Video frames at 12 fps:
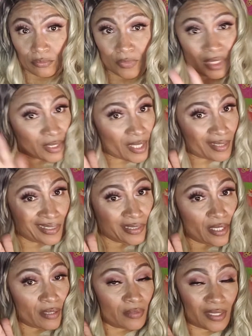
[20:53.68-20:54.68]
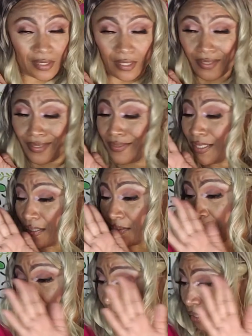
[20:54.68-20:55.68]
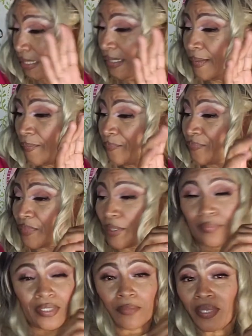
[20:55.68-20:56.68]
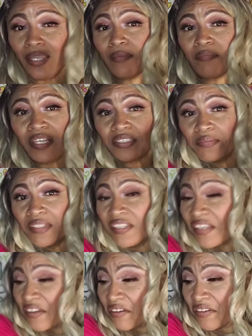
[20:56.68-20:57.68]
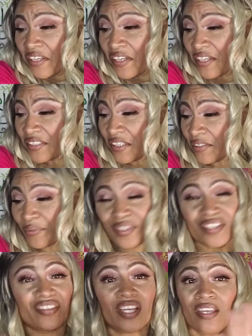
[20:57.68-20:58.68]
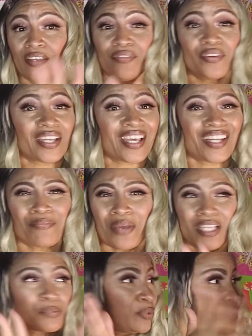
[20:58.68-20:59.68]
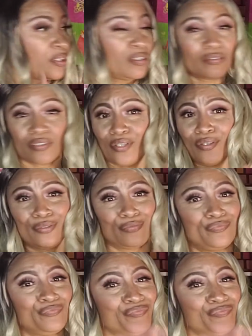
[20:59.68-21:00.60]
That's how I get down. That's how I get down, okay? Don't be in my inbox being like, "Oh, can I talk or whatever?" If you ain't got a passport, go on.